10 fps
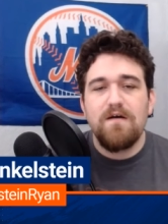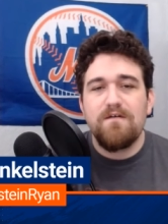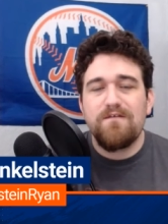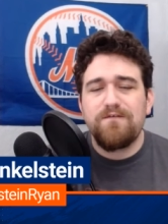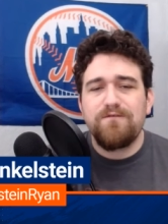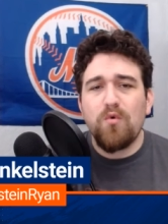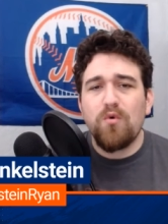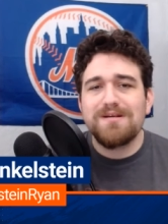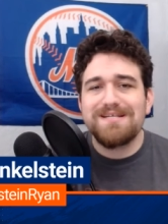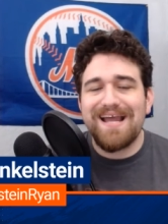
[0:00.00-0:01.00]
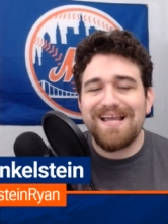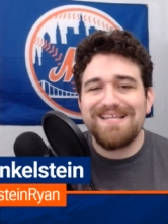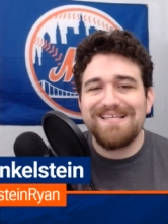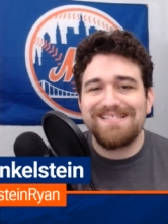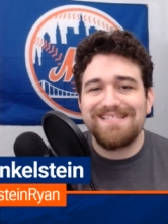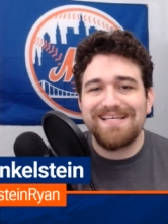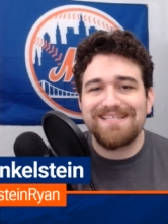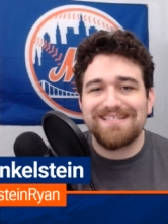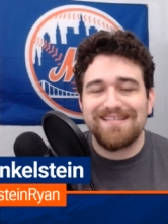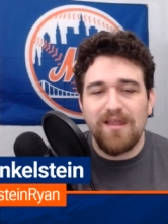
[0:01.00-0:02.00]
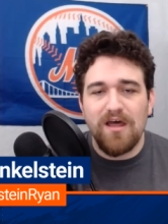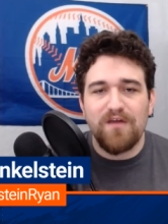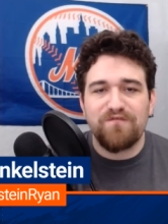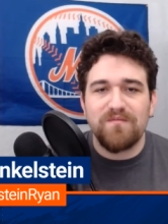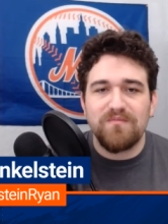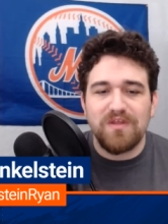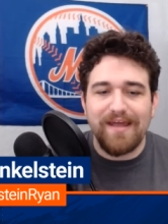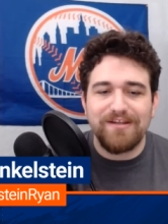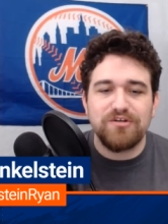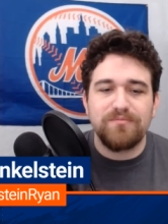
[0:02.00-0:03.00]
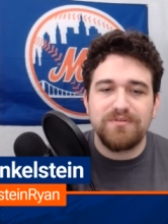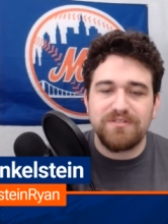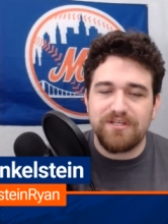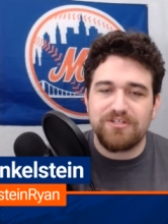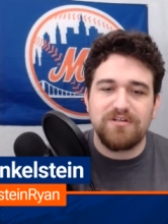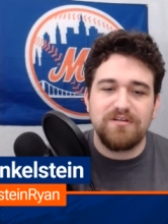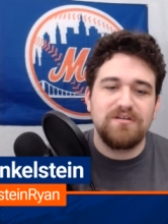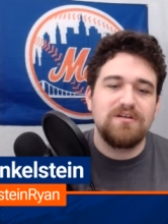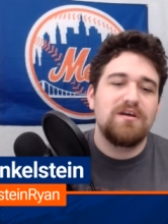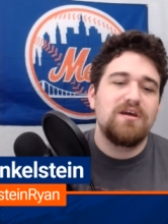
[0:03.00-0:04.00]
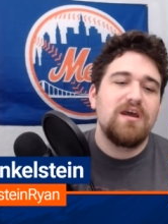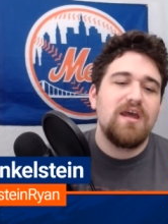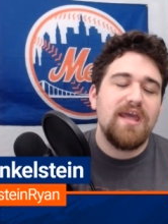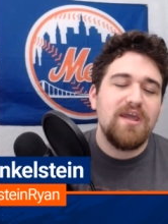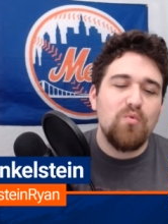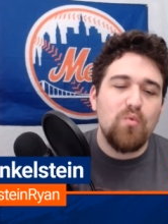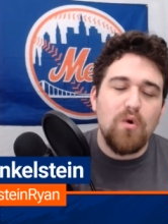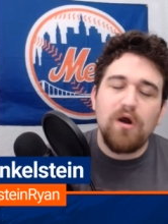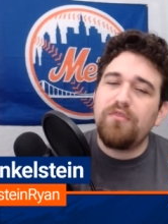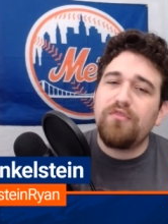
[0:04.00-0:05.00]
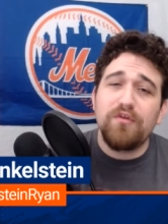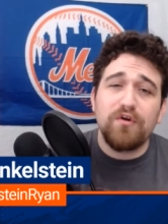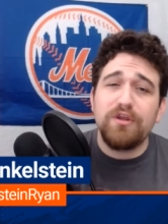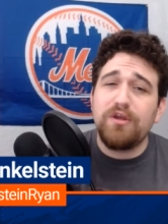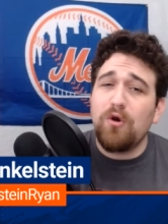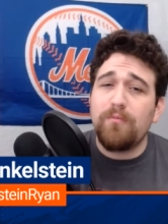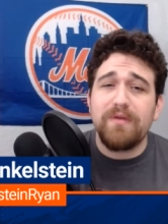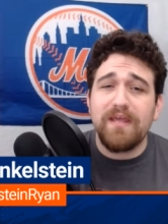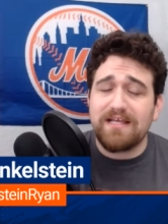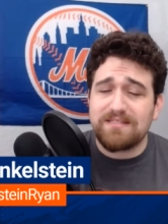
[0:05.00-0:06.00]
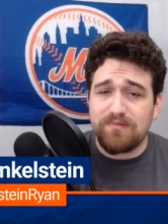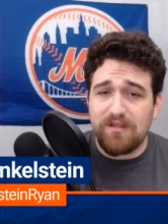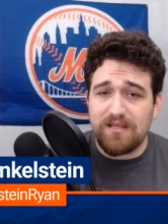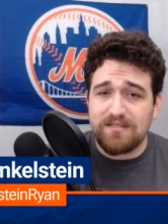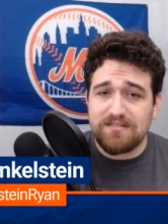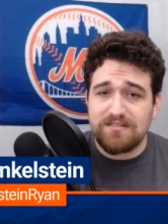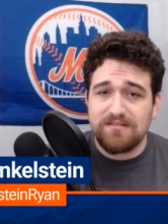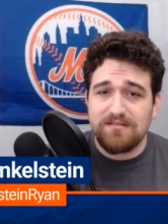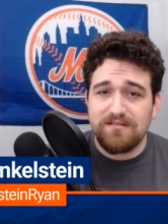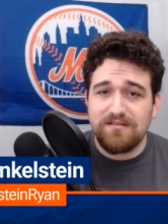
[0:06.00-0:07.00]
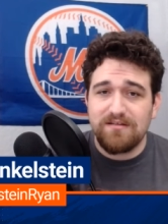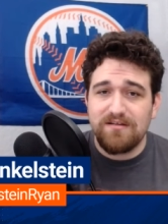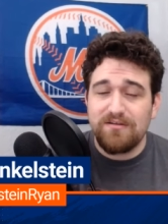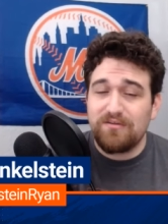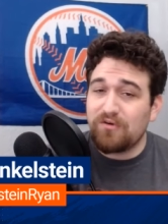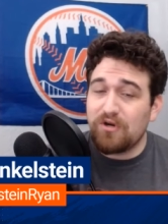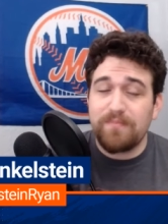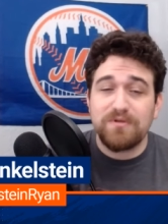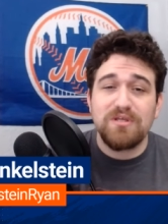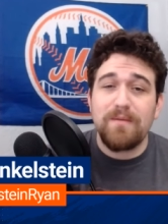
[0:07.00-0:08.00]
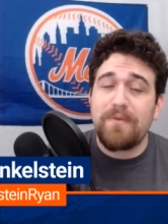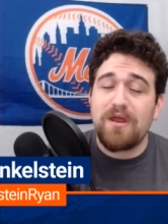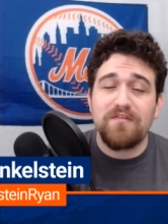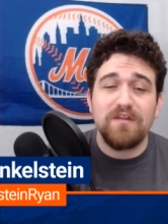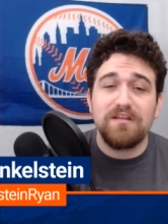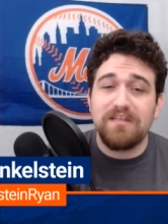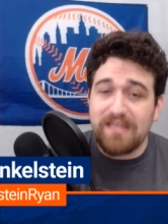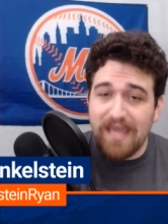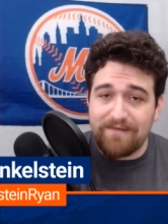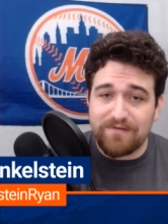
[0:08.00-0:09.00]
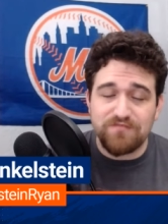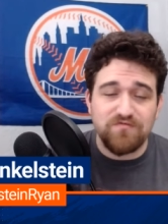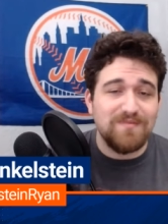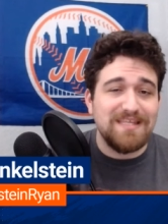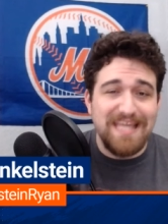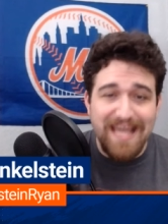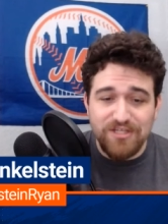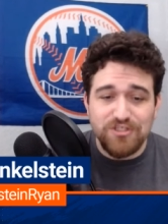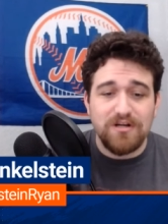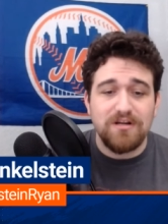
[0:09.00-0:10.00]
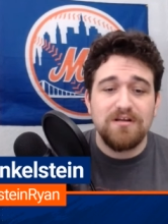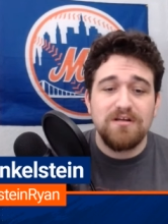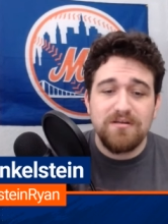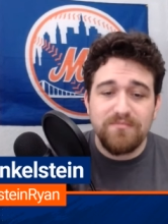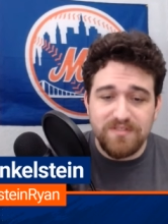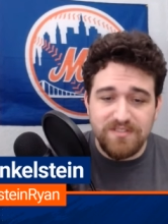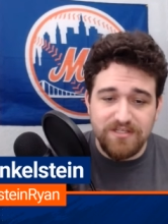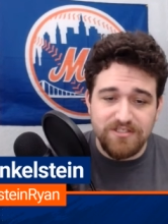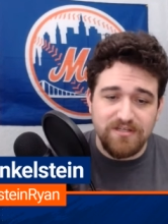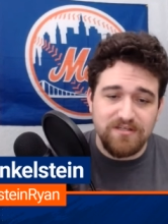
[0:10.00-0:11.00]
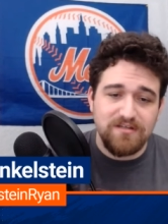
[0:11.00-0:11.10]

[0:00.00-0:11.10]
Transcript: 496 slug from the catcher position, a 130 OPS plus, 30% better than league average from the catcher position,